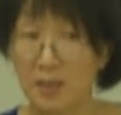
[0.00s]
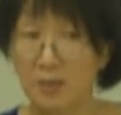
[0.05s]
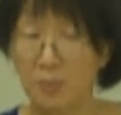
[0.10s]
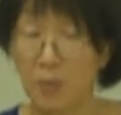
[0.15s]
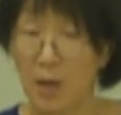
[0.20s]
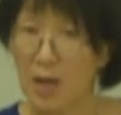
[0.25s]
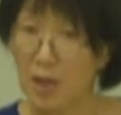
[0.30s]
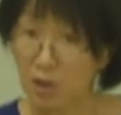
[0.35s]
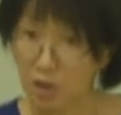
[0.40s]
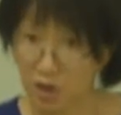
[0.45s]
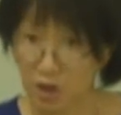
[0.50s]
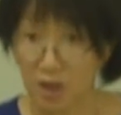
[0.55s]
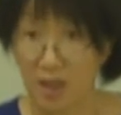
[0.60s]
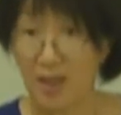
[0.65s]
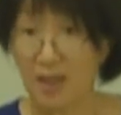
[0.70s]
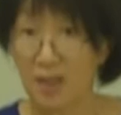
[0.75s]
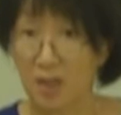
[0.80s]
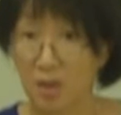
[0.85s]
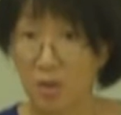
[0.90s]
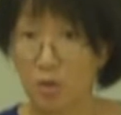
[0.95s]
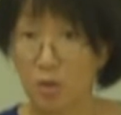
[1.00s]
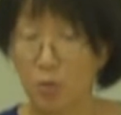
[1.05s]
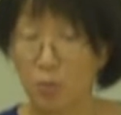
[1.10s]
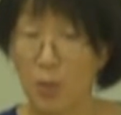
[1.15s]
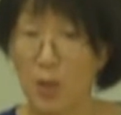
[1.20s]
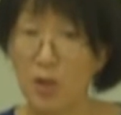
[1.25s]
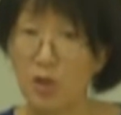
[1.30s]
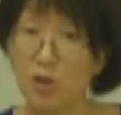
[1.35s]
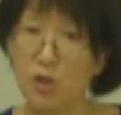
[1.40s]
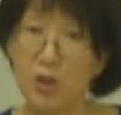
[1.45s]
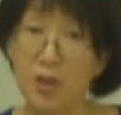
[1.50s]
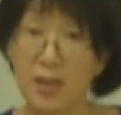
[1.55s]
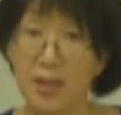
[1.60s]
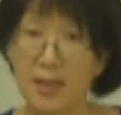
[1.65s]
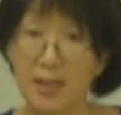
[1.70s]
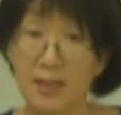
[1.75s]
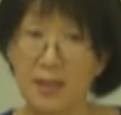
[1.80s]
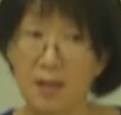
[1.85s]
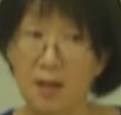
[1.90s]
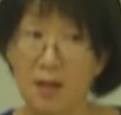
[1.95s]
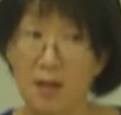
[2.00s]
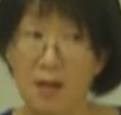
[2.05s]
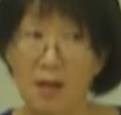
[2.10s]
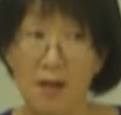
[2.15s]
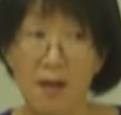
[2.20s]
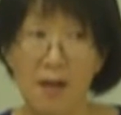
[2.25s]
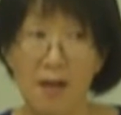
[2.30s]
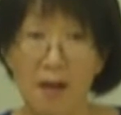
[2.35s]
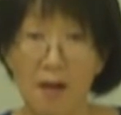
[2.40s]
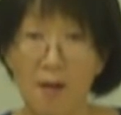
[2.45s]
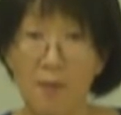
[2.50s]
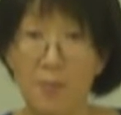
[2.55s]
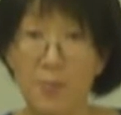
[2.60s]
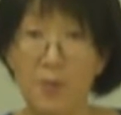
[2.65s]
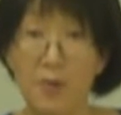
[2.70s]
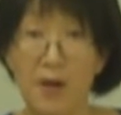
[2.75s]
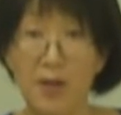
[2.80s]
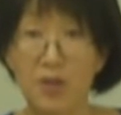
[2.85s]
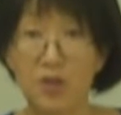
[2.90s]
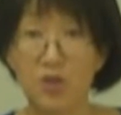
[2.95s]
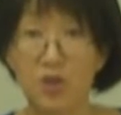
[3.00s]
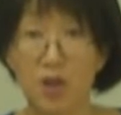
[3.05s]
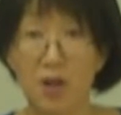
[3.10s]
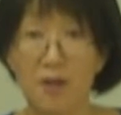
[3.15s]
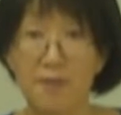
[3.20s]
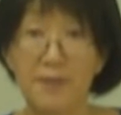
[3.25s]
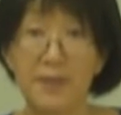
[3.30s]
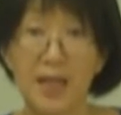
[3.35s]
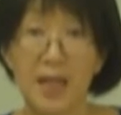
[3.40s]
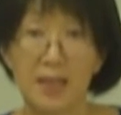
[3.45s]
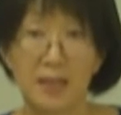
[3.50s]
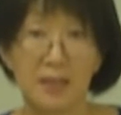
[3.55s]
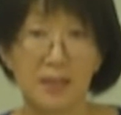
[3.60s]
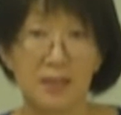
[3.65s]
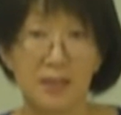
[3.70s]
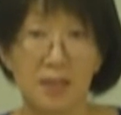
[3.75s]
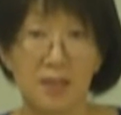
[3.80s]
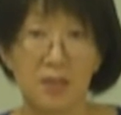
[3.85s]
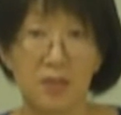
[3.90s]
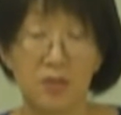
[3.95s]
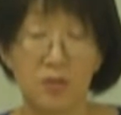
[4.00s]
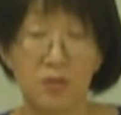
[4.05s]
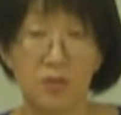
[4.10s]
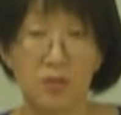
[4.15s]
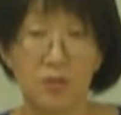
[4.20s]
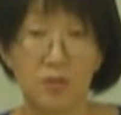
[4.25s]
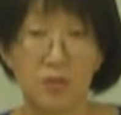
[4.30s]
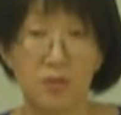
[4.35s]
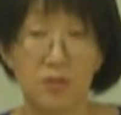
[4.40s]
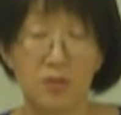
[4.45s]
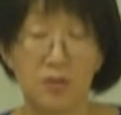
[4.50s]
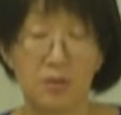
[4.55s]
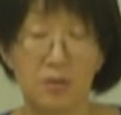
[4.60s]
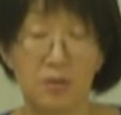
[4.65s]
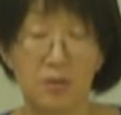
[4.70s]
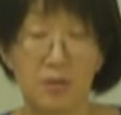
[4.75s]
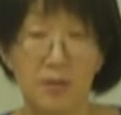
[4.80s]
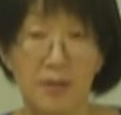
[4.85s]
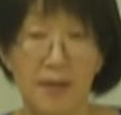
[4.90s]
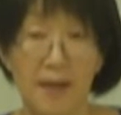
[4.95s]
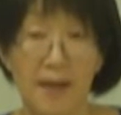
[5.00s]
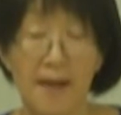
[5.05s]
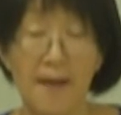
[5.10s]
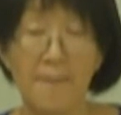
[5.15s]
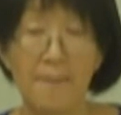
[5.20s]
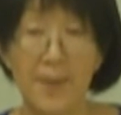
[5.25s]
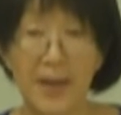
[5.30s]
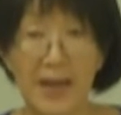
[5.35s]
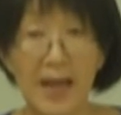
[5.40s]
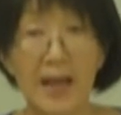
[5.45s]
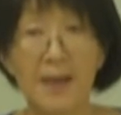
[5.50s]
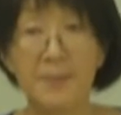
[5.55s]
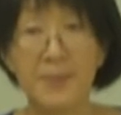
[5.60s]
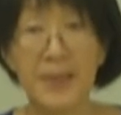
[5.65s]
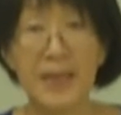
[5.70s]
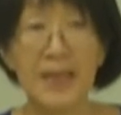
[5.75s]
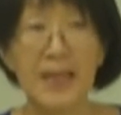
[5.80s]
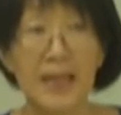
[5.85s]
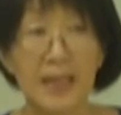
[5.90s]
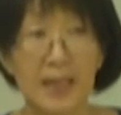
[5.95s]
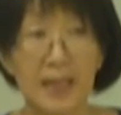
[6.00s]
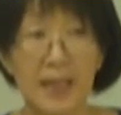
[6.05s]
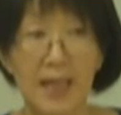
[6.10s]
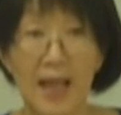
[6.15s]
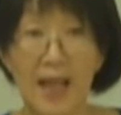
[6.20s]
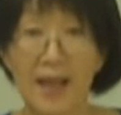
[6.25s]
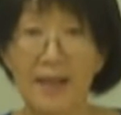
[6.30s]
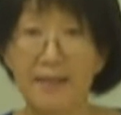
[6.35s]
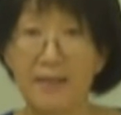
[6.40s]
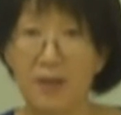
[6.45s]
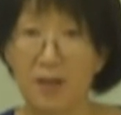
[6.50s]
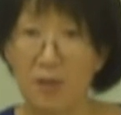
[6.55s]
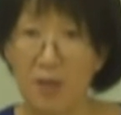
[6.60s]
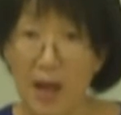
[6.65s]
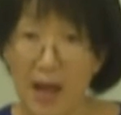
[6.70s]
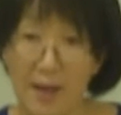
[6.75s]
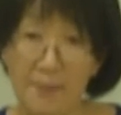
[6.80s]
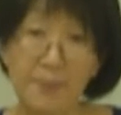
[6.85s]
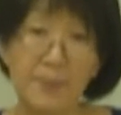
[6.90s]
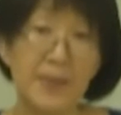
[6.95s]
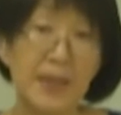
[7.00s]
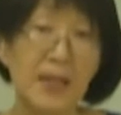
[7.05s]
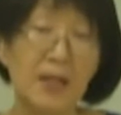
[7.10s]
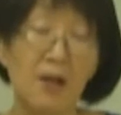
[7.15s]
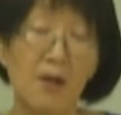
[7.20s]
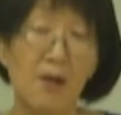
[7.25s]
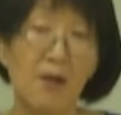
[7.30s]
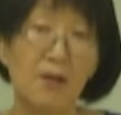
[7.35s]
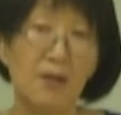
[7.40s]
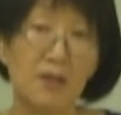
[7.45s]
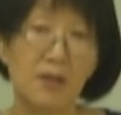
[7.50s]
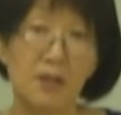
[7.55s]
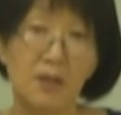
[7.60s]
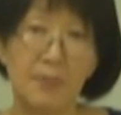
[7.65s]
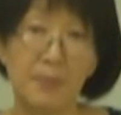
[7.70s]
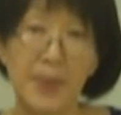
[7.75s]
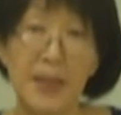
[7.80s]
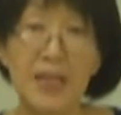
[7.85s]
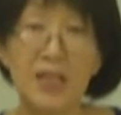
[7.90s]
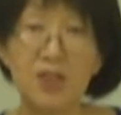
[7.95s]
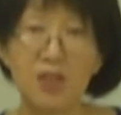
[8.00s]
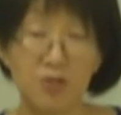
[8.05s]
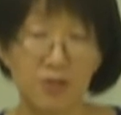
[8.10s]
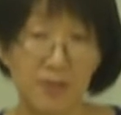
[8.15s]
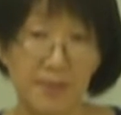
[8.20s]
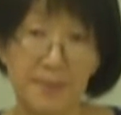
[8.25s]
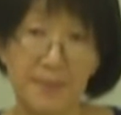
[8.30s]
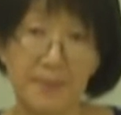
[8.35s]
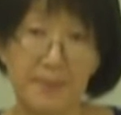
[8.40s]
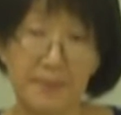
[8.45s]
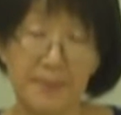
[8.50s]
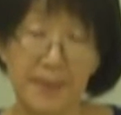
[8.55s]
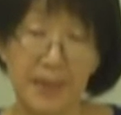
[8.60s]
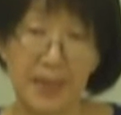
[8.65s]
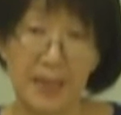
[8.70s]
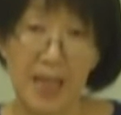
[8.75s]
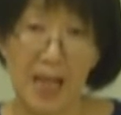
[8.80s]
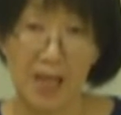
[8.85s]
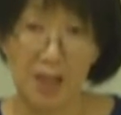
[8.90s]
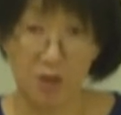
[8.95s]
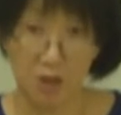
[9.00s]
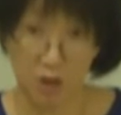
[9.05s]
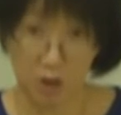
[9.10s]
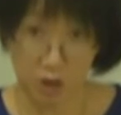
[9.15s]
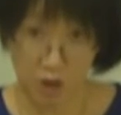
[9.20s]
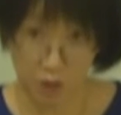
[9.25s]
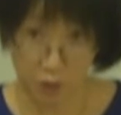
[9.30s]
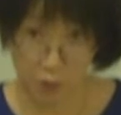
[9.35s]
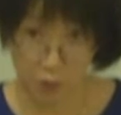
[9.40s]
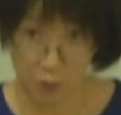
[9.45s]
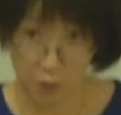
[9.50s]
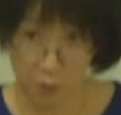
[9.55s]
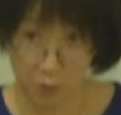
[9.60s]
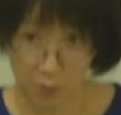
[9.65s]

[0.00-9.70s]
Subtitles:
Welsh language. Welsh is a branch of Celtic language. But I mean on the mainstream language for the